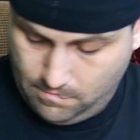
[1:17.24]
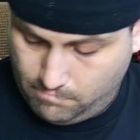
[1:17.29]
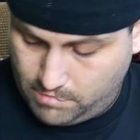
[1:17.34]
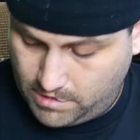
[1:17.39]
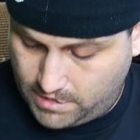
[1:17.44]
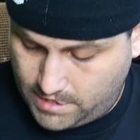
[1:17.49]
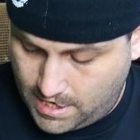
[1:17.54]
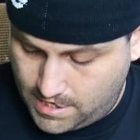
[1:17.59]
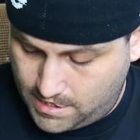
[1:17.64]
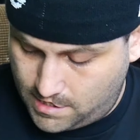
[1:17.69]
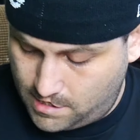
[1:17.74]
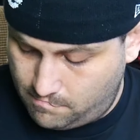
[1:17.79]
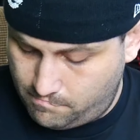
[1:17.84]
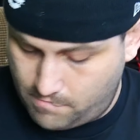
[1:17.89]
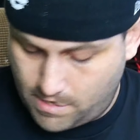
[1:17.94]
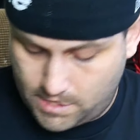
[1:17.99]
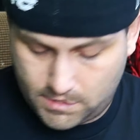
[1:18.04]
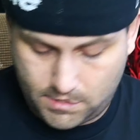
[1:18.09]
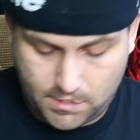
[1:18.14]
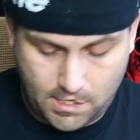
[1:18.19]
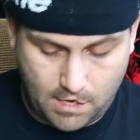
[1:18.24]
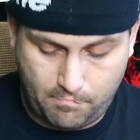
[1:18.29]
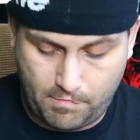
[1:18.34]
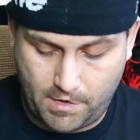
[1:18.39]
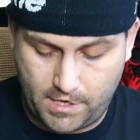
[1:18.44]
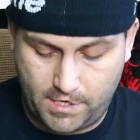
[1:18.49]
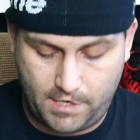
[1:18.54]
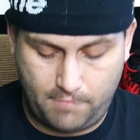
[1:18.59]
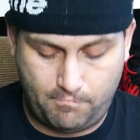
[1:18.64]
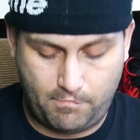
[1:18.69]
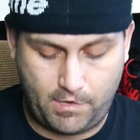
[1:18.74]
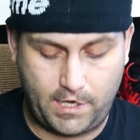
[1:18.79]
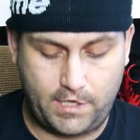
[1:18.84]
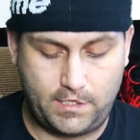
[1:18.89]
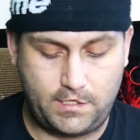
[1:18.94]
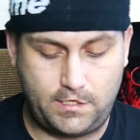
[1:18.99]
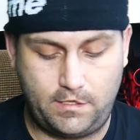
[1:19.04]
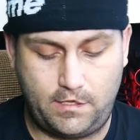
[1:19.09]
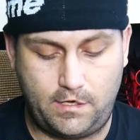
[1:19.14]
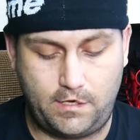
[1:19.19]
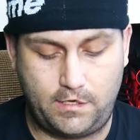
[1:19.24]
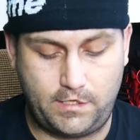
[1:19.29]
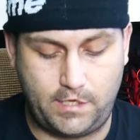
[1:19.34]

But they did mess up. I did bring it to their